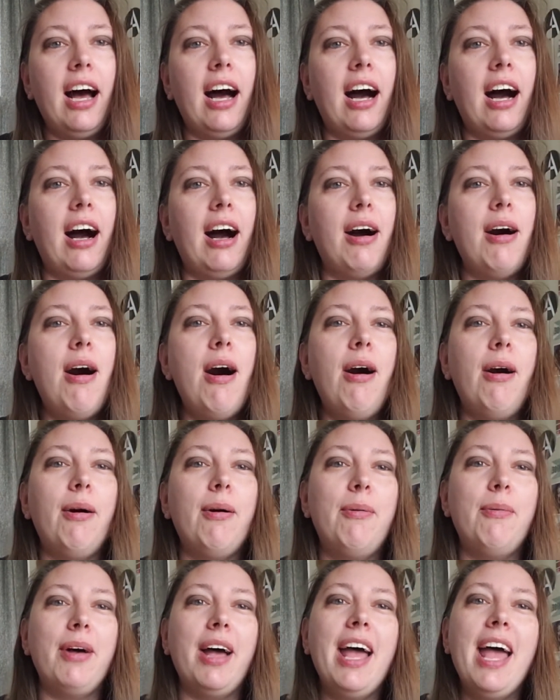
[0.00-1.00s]

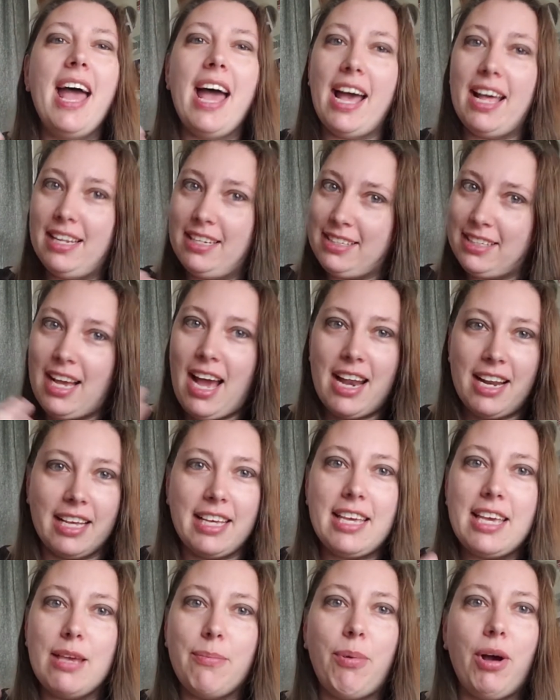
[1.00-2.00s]
And kind of
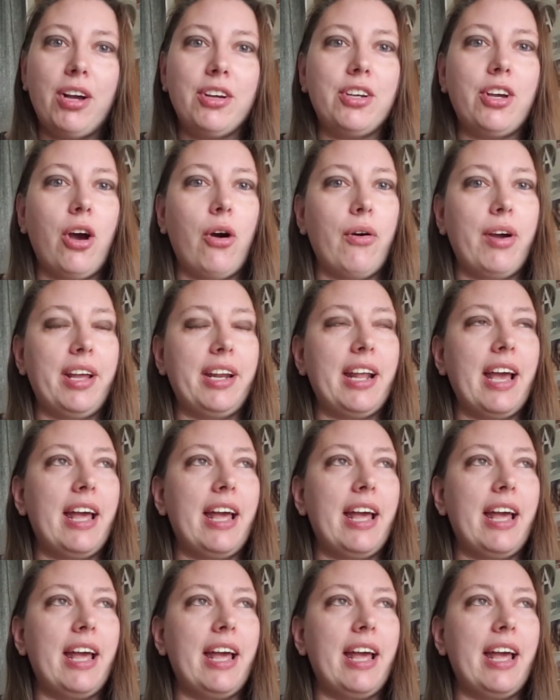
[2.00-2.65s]
keep on going.